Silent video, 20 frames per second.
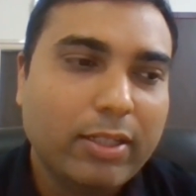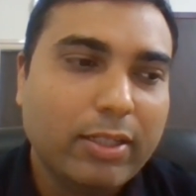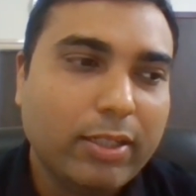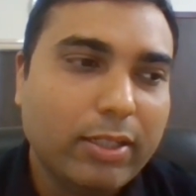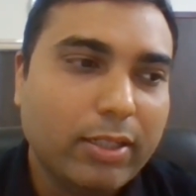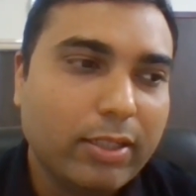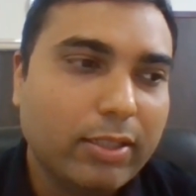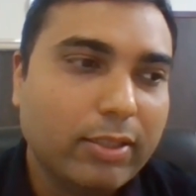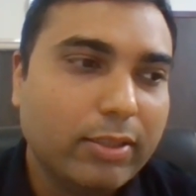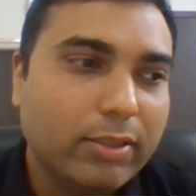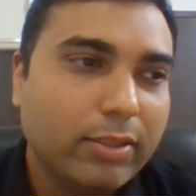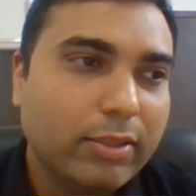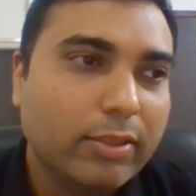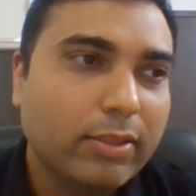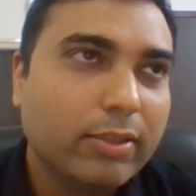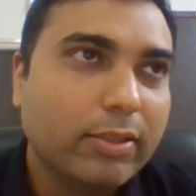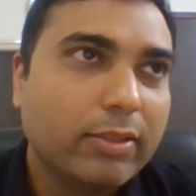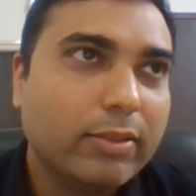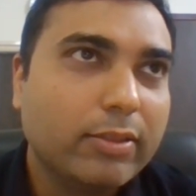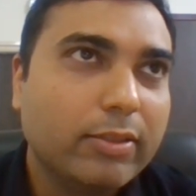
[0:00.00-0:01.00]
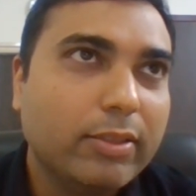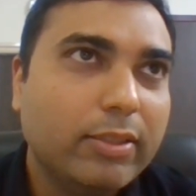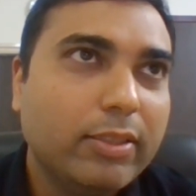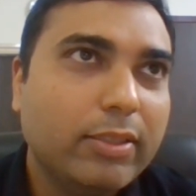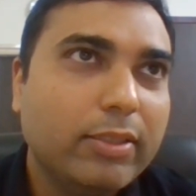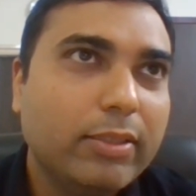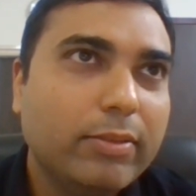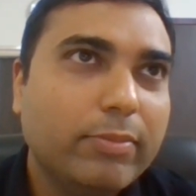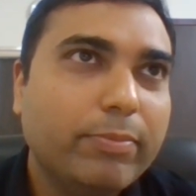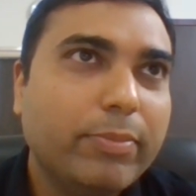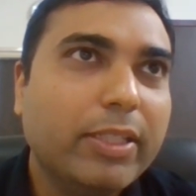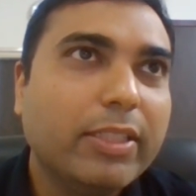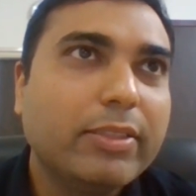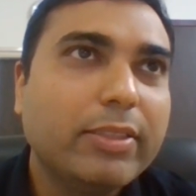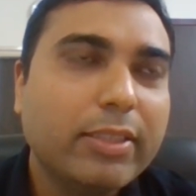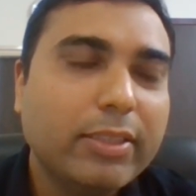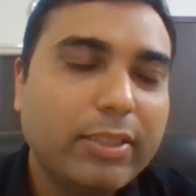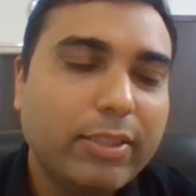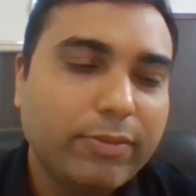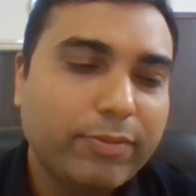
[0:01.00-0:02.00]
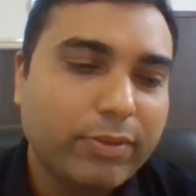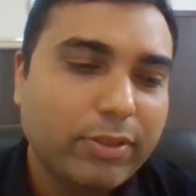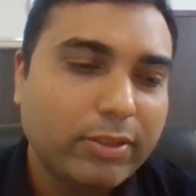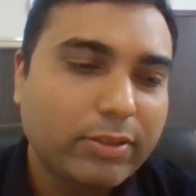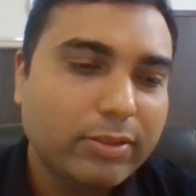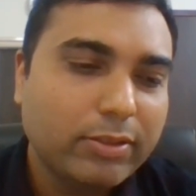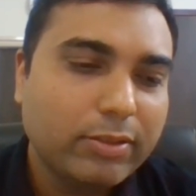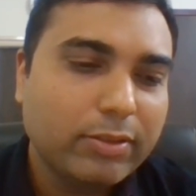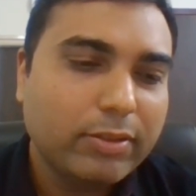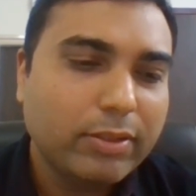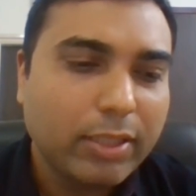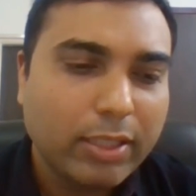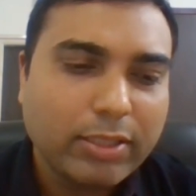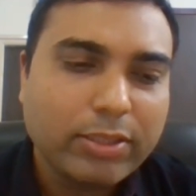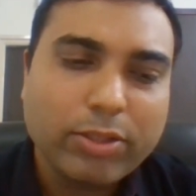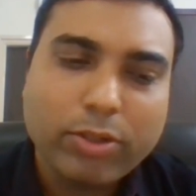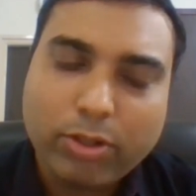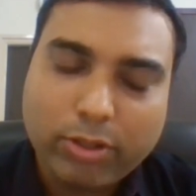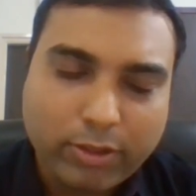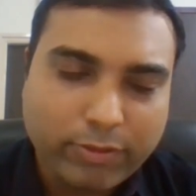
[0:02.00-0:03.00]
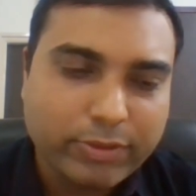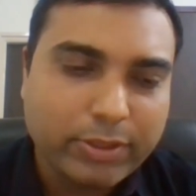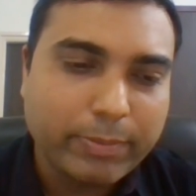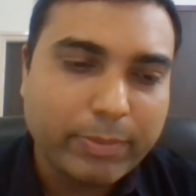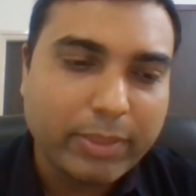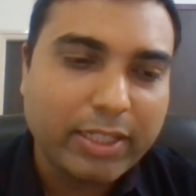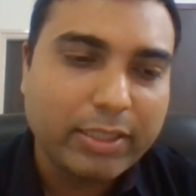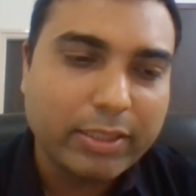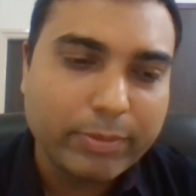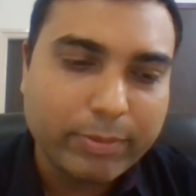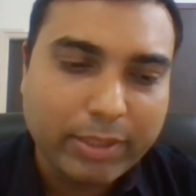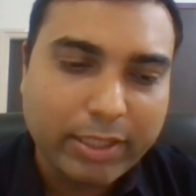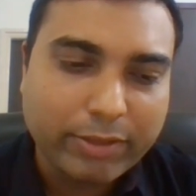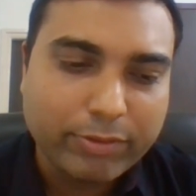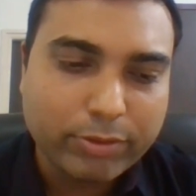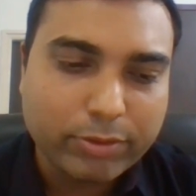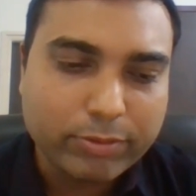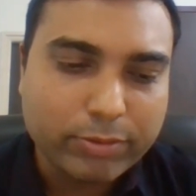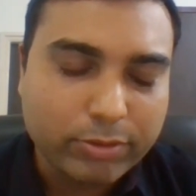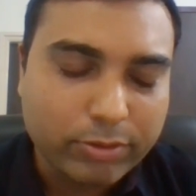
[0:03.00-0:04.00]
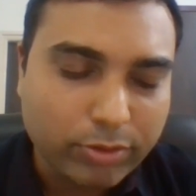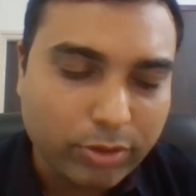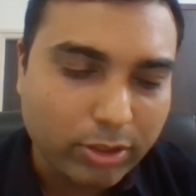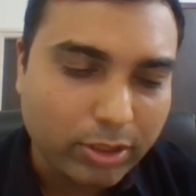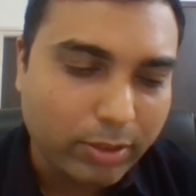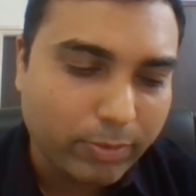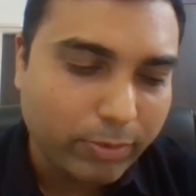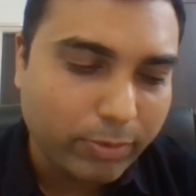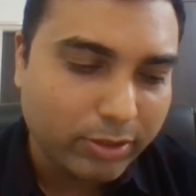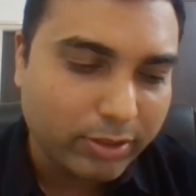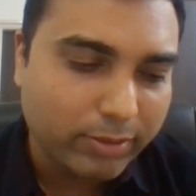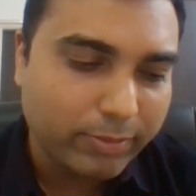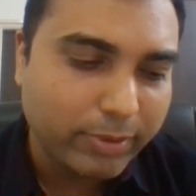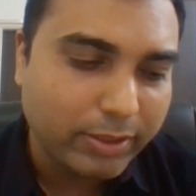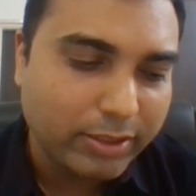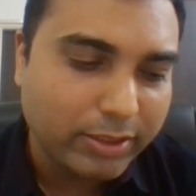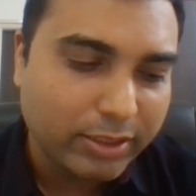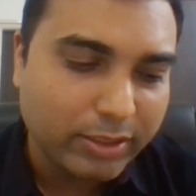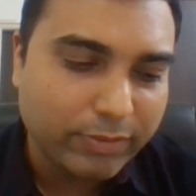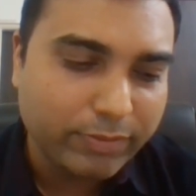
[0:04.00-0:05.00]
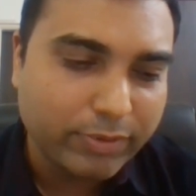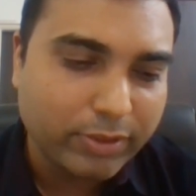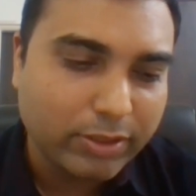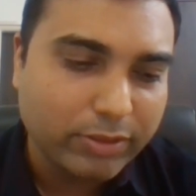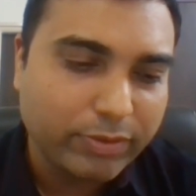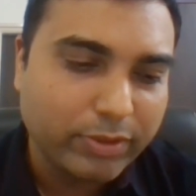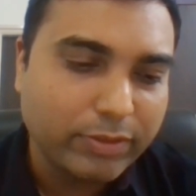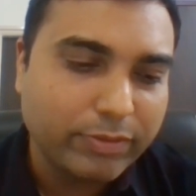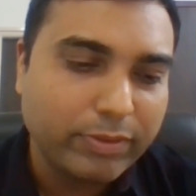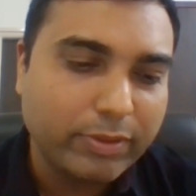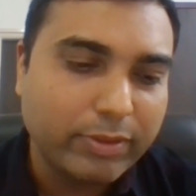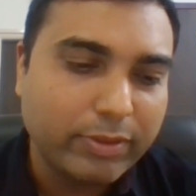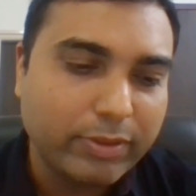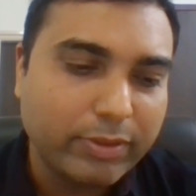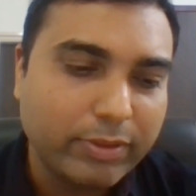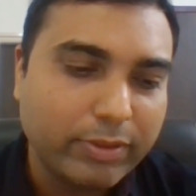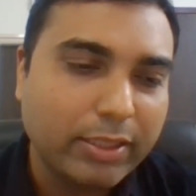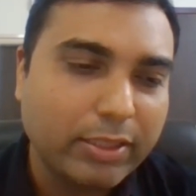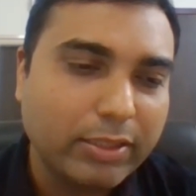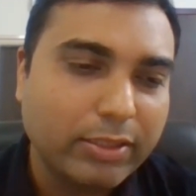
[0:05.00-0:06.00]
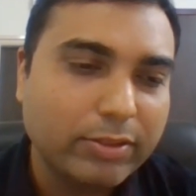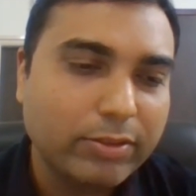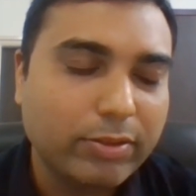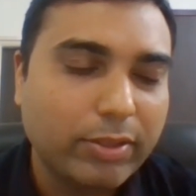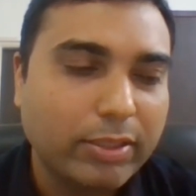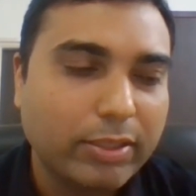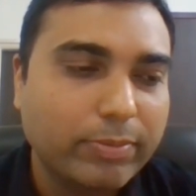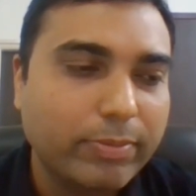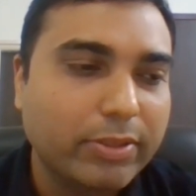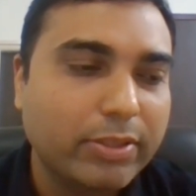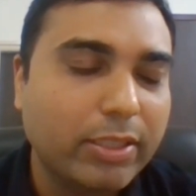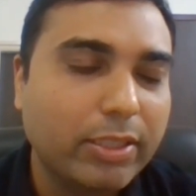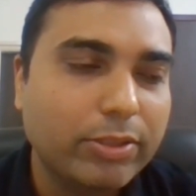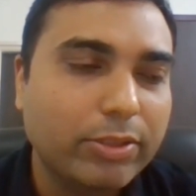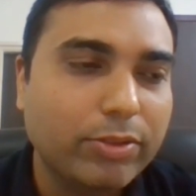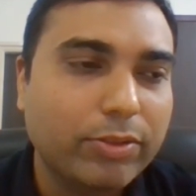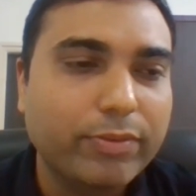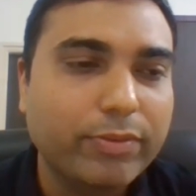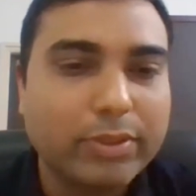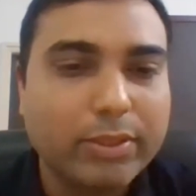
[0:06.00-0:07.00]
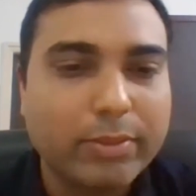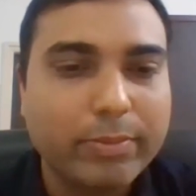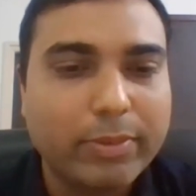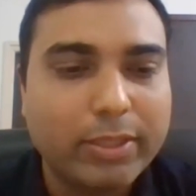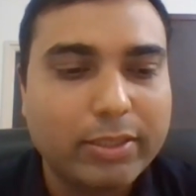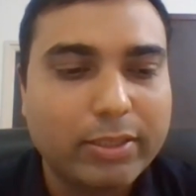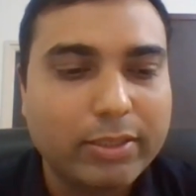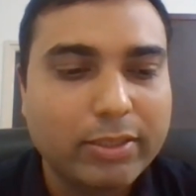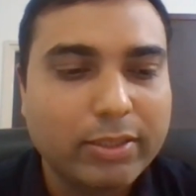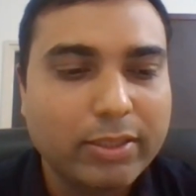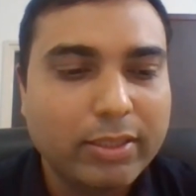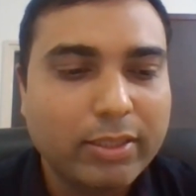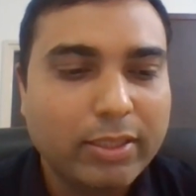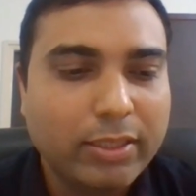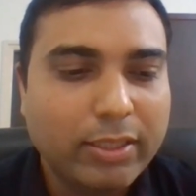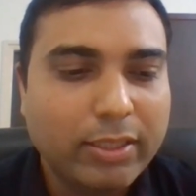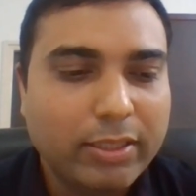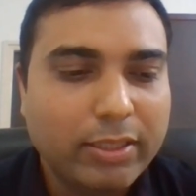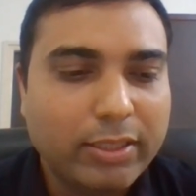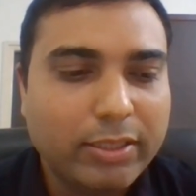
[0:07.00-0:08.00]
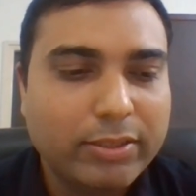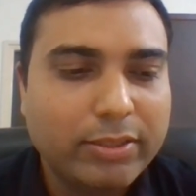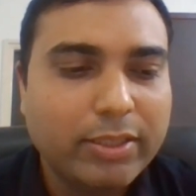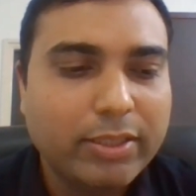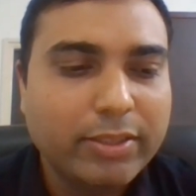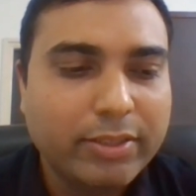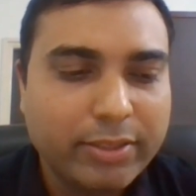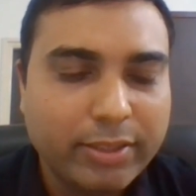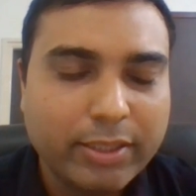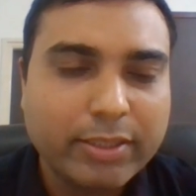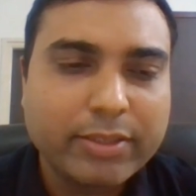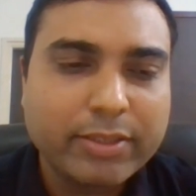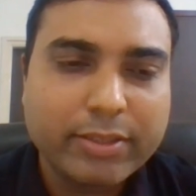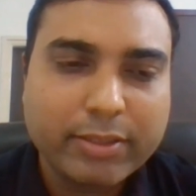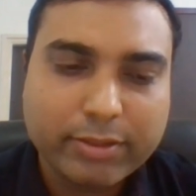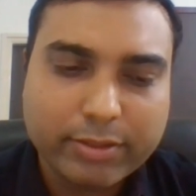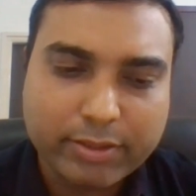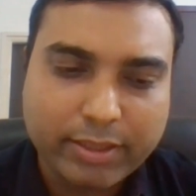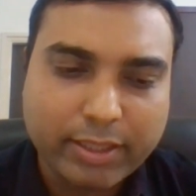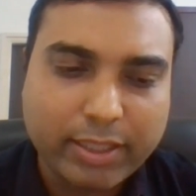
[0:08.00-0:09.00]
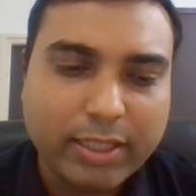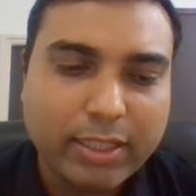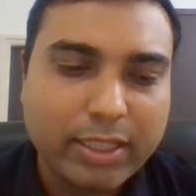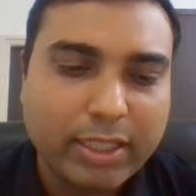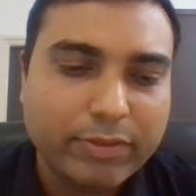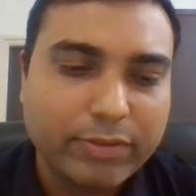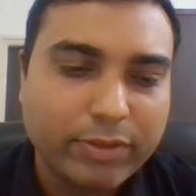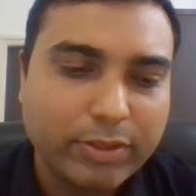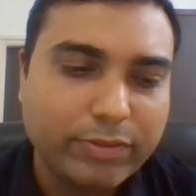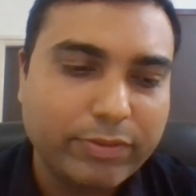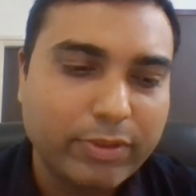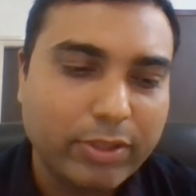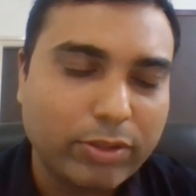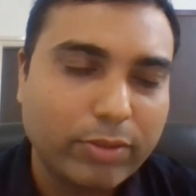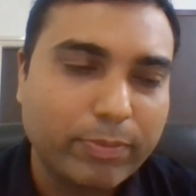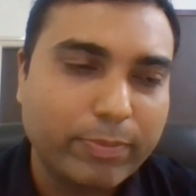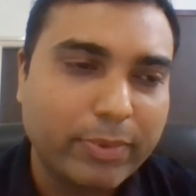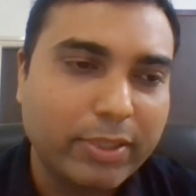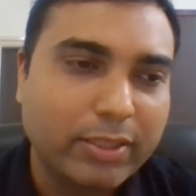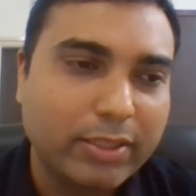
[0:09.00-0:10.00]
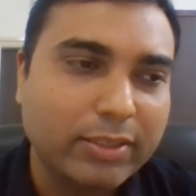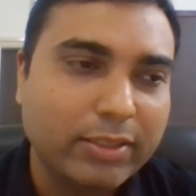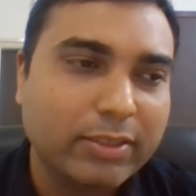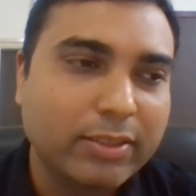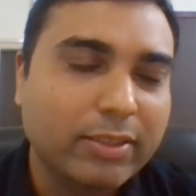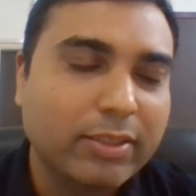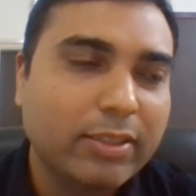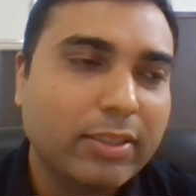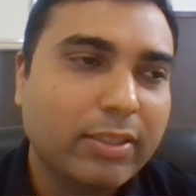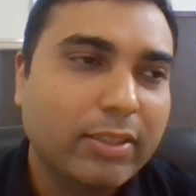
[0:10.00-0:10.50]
Uh, the basic difference, there is a lot of similarity, but I would talk about the basic difference which we managed, especially through visibility, is the sheer scale at which we are operating.